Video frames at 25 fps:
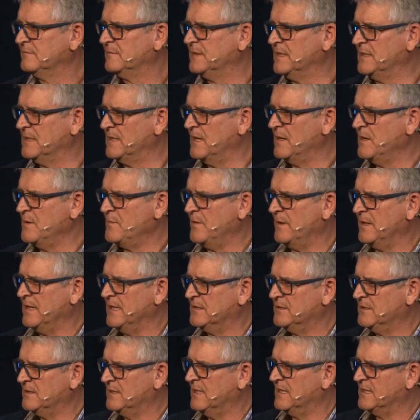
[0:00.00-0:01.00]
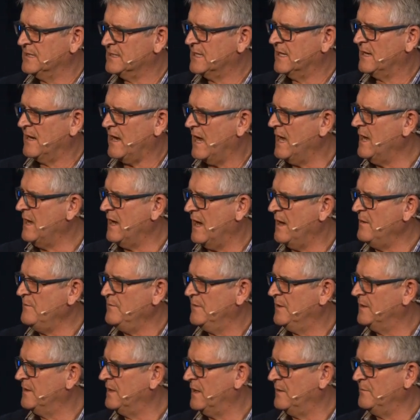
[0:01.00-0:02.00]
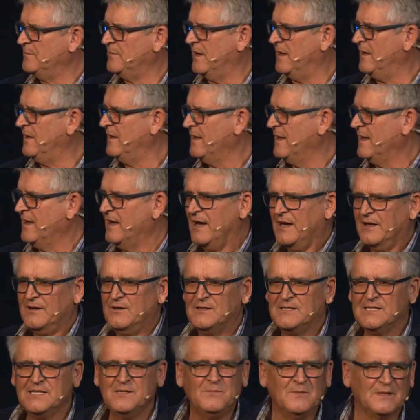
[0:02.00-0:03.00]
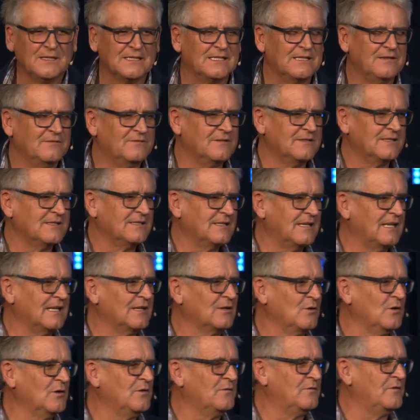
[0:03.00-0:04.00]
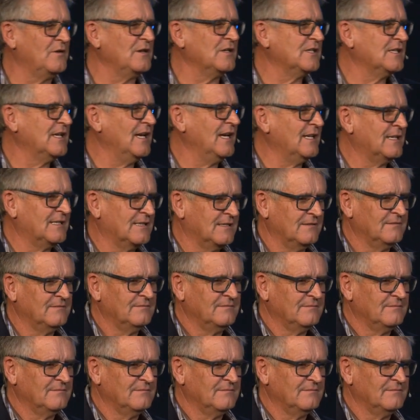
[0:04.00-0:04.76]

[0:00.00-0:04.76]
Is anybody today say, I don't see myself as that good fish yet.